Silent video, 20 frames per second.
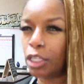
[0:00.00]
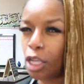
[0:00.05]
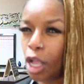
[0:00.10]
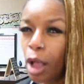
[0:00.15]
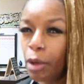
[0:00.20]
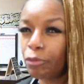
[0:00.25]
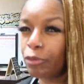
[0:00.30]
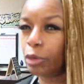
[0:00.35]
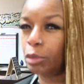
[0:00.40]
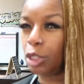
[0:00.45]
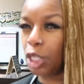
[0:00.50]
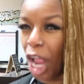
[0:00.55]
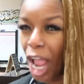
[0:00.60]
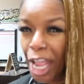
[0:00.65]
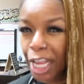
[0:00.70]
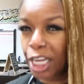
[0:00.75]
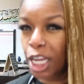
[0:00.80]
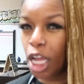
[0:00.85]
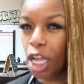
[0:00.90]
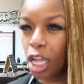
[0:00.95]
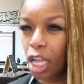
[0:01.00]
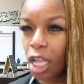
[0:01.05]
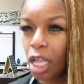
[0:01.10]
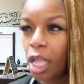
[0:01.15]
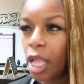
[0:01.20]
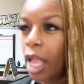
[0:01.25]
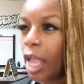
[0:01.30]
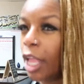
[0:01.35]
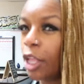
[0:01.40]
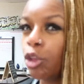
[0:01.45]
it come from China?
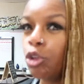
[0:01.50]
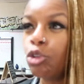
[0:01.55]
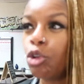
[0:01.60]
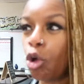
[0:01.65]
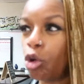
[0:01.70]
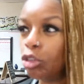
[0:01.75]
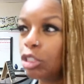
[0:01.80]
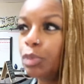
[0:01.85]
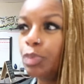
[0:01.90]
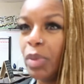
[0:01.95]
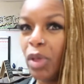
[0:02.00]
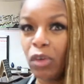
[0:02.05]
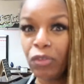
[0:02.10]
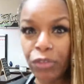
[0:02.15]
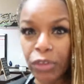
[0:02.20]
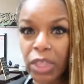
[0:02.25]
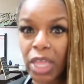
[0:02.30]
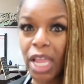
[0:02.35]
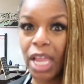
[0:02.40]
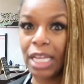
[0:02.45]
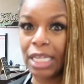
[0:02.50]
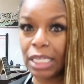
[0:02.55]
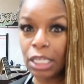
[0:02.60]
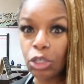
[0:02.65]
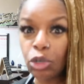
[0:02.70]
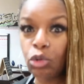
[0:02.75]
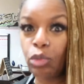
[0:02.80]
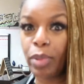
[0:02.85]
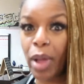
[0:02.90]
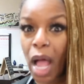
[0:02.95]
And you know it's built for their
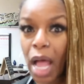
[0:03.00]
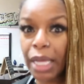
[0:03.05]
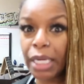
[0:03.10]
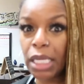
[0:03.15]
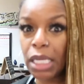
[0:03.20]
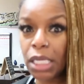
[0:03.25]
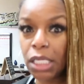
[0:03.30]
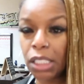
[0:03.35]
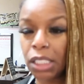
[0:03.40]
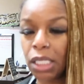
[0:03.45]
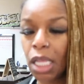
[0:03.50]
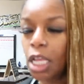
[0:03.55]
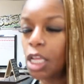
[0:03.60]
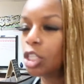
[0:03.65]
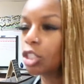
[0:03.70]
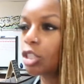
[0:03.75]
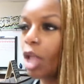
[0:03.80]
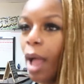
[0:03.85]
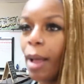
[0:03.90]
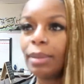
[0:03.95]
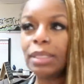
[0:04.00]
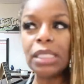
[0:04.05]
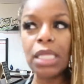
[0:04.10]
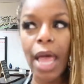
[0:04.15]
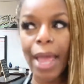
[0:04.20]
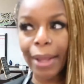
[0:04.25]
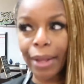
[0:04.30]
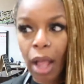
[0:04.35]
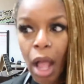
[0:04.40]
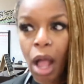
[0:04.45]
little bodies? So I was
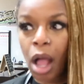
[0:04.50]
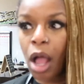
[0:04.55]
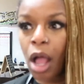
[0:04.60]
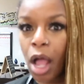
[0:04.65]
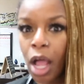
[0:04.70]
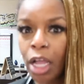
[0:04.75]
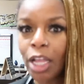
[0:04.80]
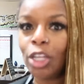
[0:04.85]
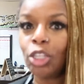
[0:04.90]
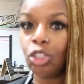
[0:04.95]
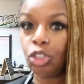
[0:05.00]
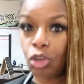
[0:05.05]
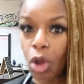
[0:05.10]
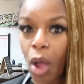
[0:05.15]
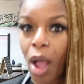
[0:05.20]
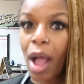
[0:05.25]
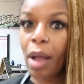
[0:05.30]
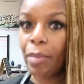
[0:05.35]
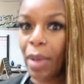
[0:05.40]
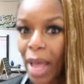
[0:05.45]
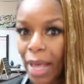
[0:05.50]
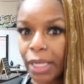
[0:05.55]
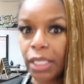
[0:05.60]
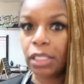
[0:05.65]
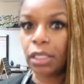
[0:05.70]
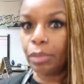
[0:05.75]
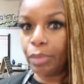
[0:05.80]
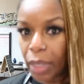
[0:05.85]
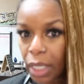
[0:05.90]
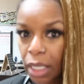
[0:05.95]
like, uh-uh, because you know our
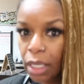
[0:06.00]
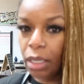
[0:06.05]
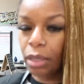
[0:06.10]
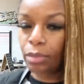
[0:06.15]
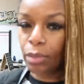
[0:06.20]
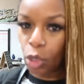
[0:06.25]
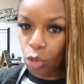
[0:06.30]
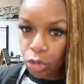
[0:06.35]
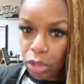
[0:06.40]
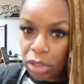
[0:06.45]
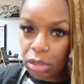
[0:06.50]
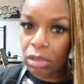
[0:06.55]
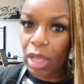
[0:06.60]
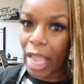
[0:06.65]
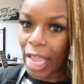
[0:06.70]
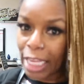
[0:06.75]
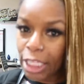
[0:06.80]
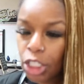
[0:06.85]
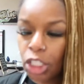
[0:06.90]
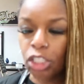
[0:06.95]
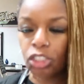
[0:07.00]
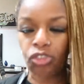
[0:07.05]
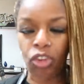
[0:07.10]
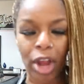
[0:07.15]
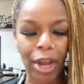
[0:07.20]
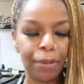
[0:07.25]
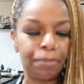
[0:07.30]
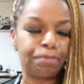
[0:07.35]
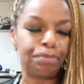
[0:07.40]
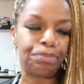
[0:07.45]
bodies are bigger than most Asians,
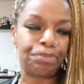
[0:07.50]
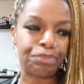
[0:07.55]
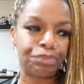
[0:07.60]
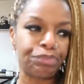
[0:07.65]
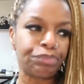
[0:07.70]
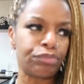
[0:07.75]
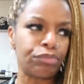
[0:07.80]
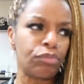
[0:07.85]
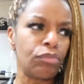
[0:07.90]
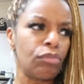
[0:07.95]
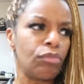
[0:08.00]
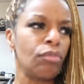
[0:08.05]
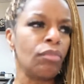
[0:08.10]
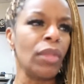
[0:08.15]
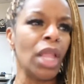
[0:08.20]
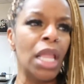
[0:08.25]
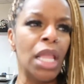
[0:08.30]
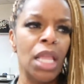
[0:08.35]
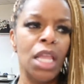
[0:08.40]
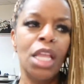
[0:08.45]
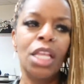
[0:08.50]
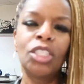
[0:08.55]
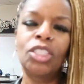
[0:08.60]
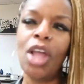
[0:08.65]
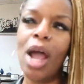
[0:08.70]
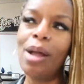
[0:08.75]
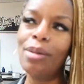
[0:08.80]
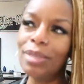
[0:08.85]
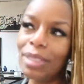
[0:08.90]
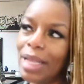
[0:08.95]
right?
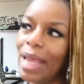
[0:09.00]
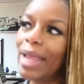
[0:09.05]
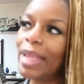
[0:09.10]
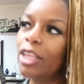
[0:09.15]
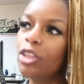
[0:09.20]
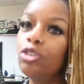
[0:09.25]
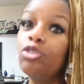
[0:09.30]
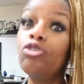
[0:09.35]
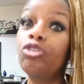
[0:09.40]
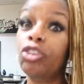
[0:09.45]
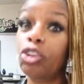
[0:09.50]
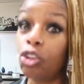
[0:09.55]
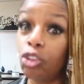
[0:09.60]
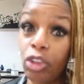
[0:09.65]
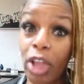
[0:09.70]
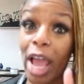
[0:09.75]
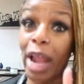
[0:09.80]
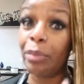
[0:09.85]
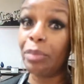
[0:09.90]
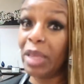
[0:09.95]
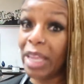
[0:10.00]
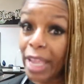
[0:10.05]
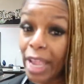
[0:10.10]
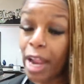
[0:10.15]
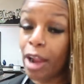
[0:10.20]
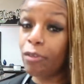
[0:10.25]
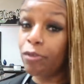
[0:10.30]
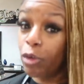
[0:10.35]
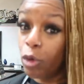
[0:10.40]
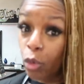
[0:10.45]
So I was like, you so you gotta be
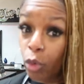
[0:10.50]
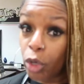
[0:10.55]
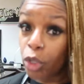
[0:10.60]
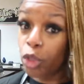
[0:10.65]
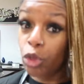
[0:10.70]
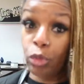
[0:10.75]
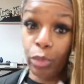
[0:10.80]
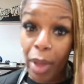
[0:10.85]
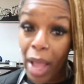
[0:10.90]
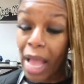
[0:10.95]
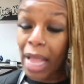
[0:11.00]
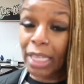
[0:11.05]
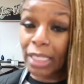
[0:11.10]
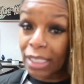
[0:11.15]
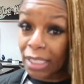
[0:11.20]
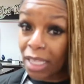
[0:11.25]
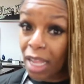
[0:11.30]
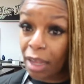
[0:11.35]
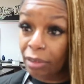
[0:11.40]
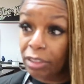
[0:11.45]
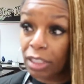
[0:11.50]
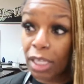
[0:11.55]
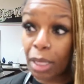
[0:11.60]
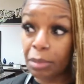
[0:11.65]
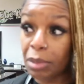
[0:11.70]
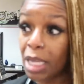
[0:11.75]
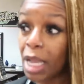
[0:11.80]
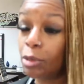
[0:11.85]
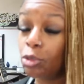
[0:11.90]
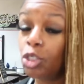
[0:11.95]
careful when you buying stuff.
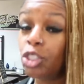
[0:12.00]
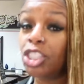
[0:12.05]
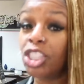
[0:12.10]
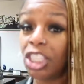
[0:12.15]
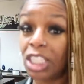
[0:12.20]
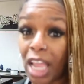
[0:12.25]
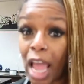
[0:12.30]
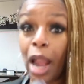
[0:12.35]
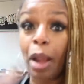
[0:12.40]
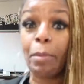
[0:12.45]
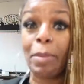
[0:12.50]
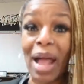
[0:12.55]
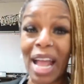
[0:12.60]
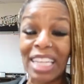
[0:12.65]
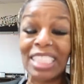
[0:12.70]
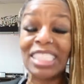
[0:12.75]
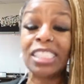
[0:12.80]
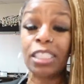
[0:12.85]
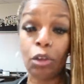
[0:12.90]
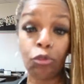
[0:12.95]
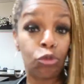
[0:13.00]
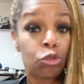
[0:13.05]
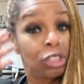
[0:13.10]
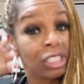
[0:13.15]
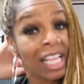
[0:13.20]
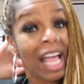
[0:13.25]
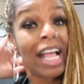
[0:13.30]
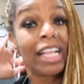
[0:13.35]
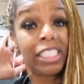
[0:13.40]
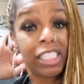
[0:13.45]
Sometimes you just gotta buy several
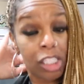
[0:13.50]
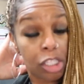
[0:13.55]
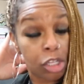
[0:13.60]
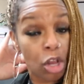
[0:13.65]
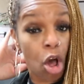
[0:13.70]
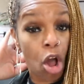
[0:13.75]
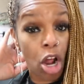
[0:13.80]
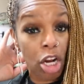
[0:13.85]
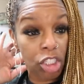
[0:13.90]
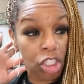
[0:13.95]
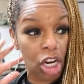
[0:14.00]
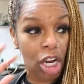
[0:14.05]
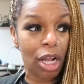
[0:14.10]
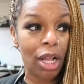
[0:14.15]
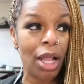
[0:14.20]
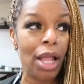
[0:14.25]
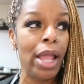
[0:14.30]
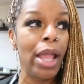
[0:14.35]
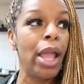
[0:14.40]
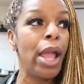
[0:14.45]
sizes larger.